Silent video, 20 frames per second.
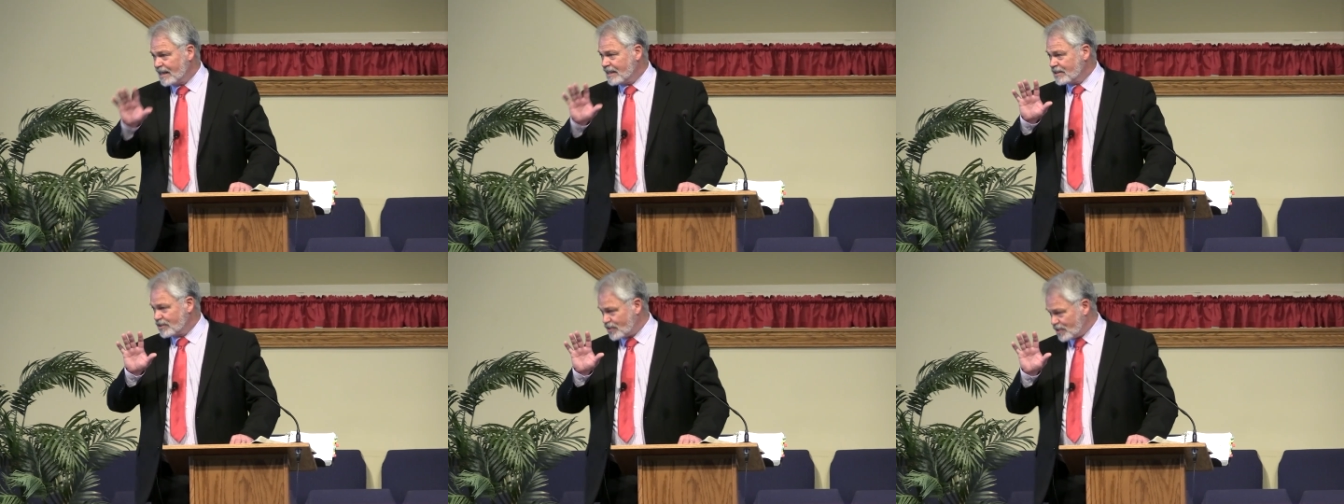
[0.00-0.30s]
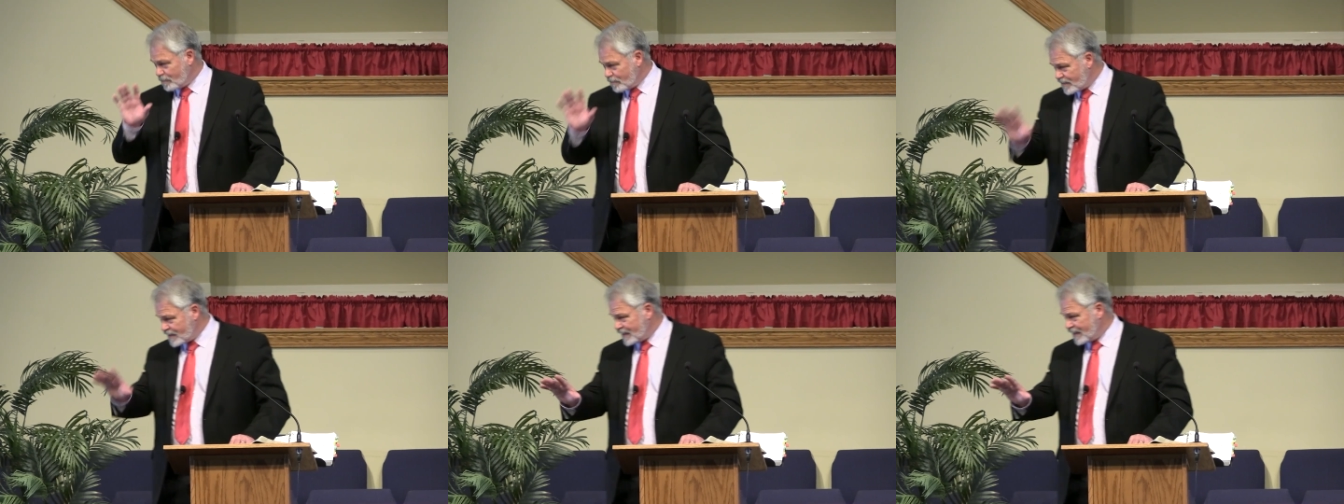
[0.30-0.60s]

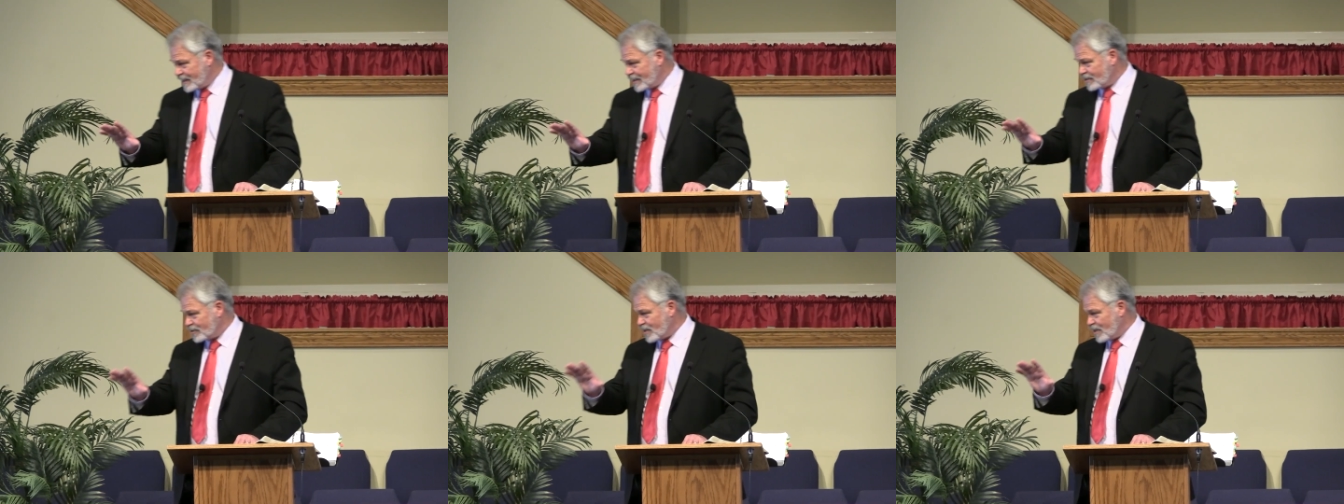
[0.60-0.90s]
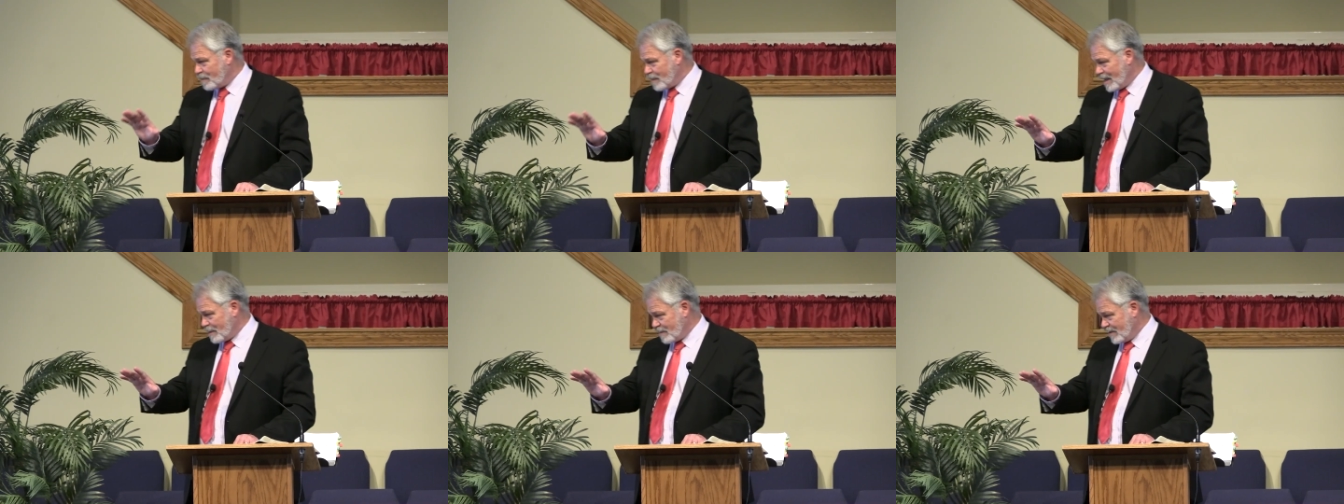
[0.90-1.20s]
some things
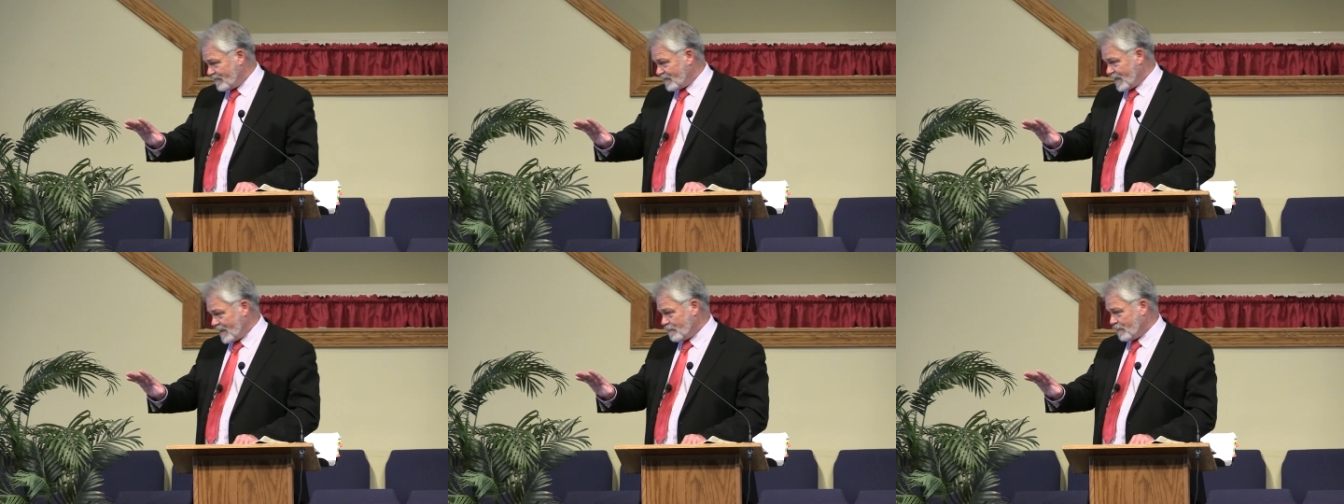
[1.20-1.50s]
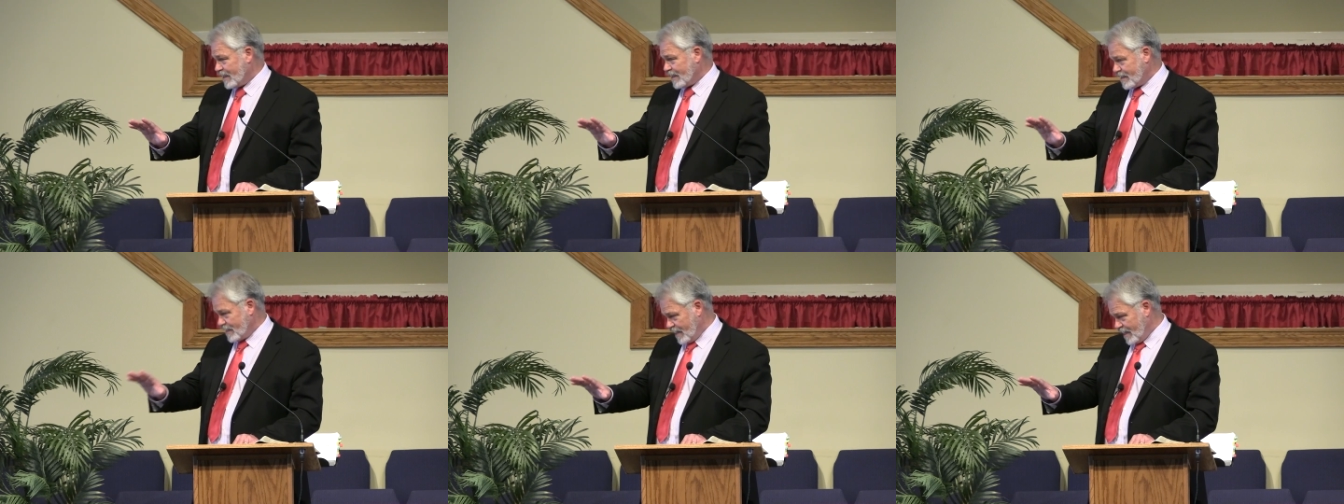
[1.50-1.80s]
about my
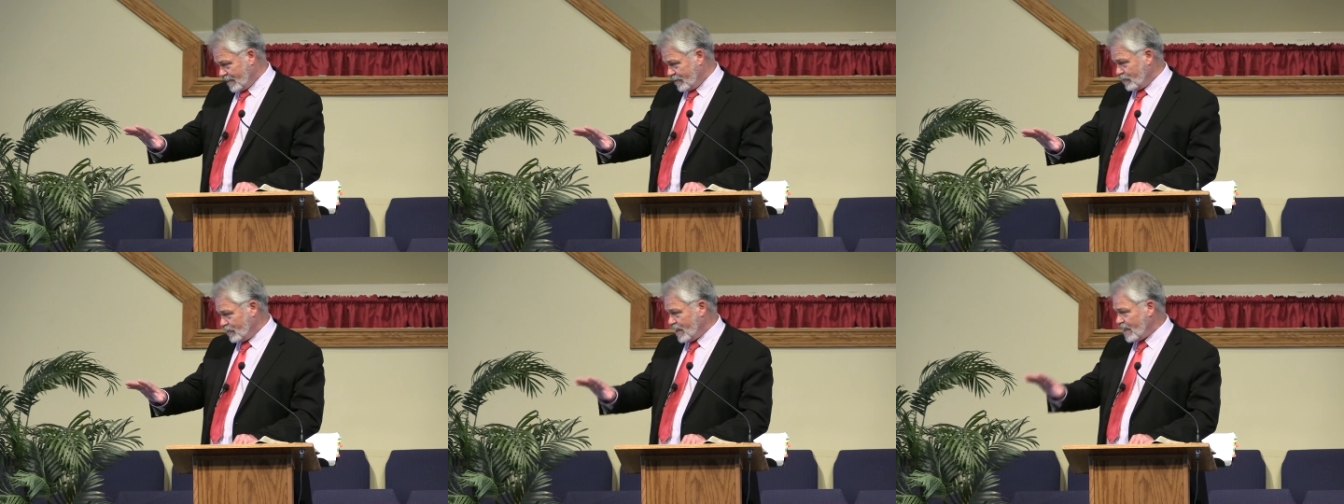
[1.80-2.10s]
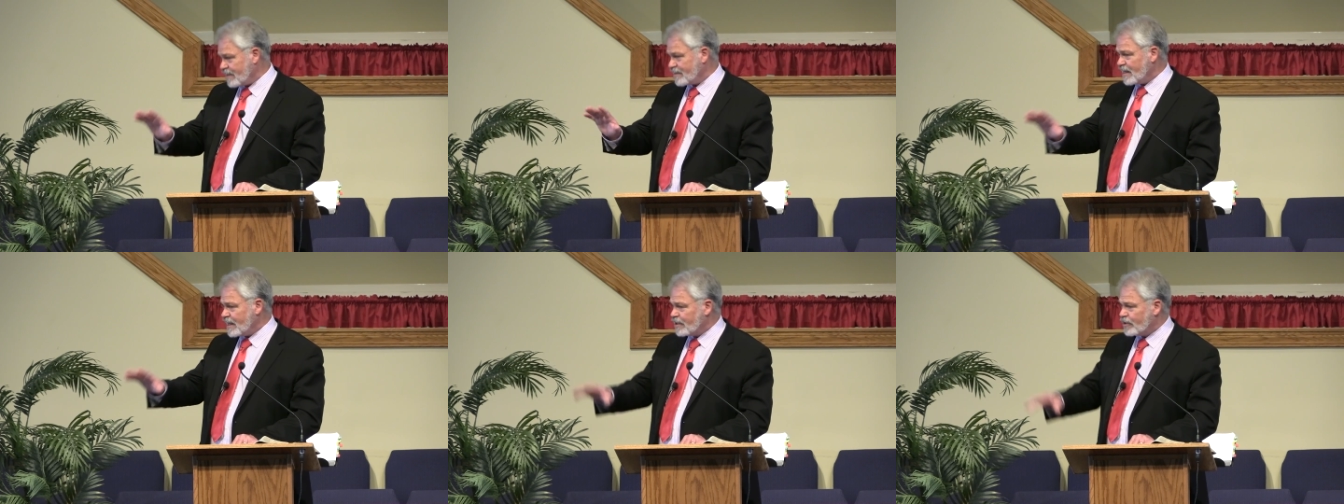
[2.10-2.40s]
family. Can I do
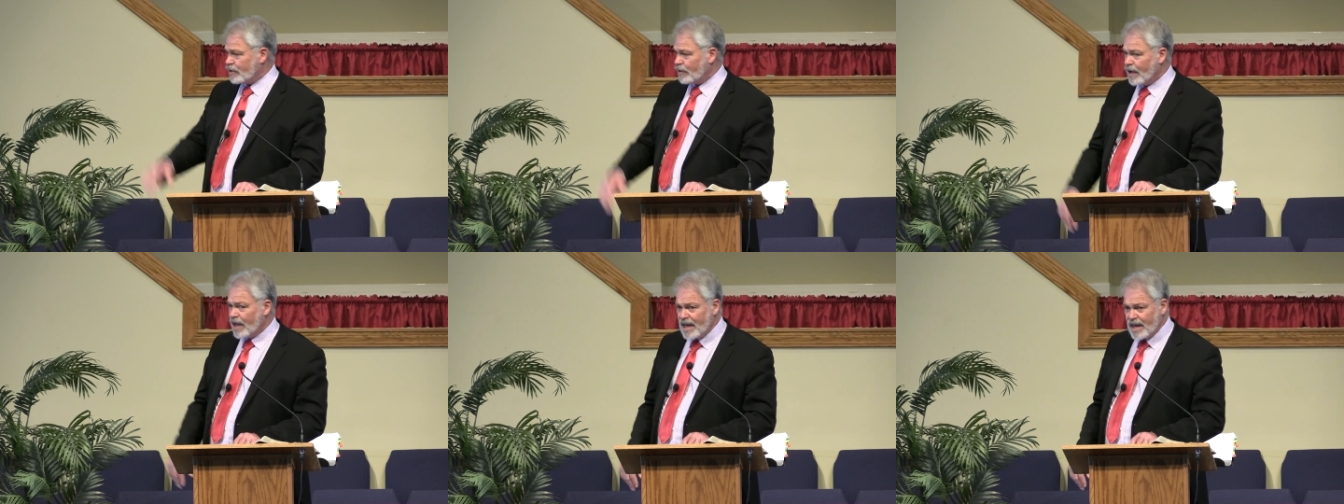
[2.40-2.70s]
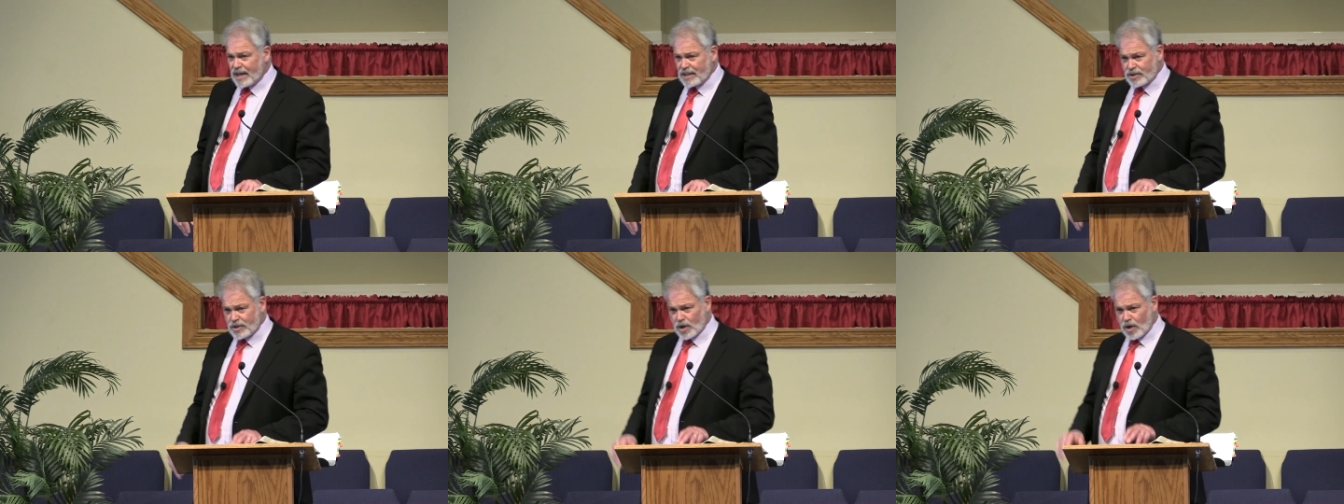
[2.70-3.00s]
that? Thank you.
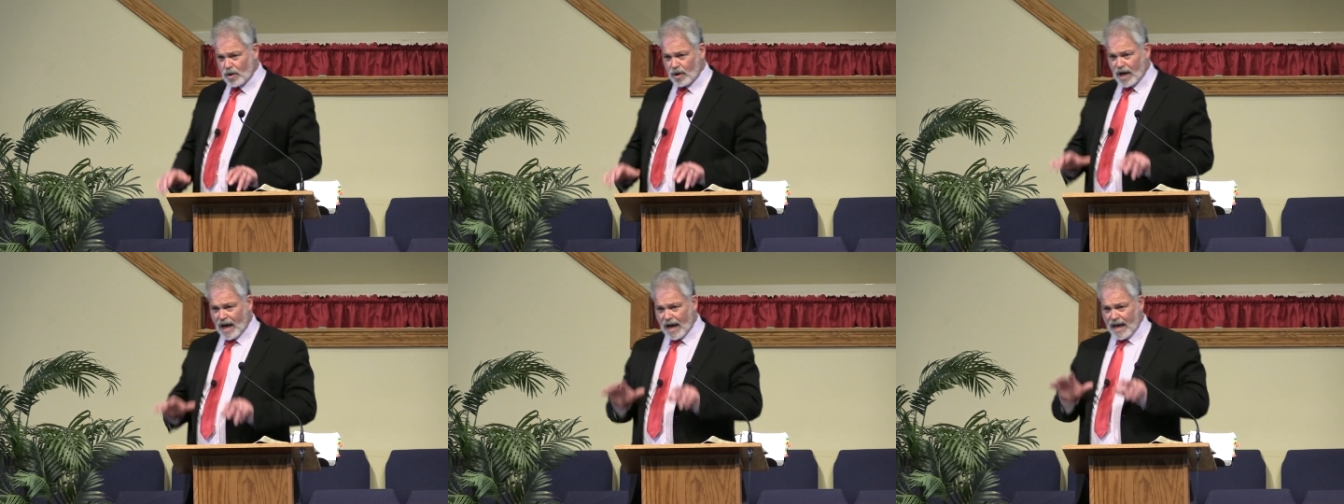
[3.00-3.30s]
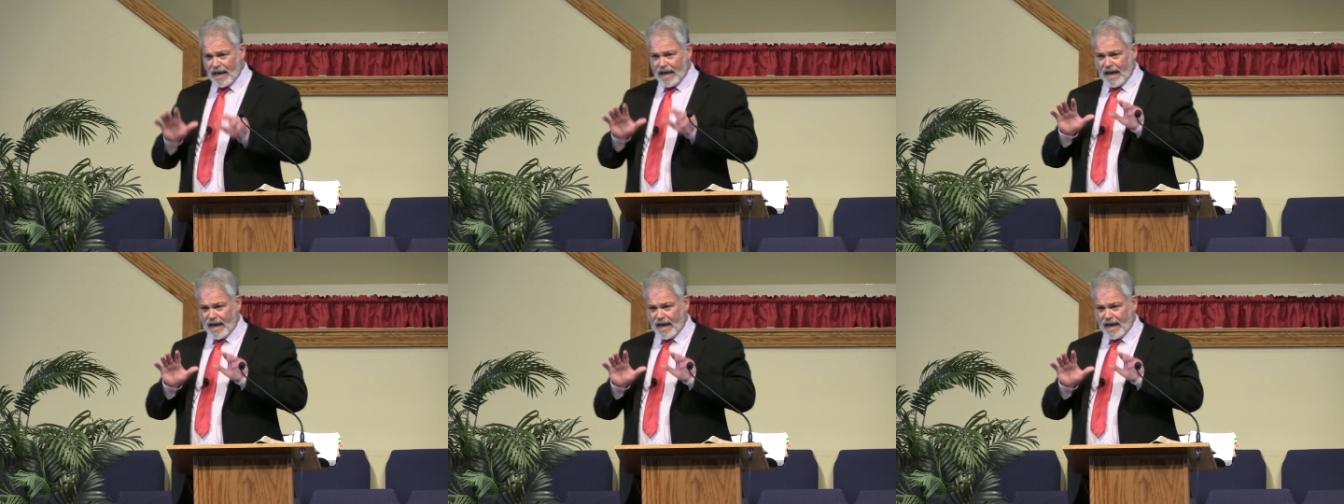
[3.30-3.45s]
So,